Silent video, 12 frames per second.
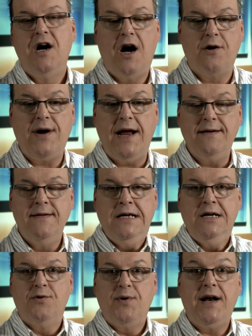All right,
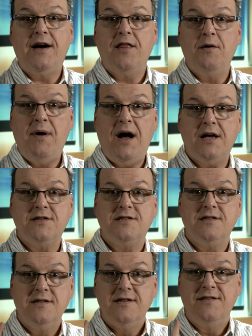right out of the
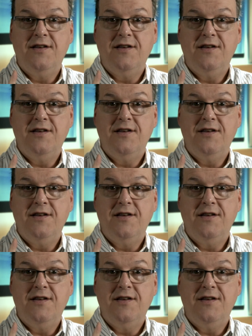box.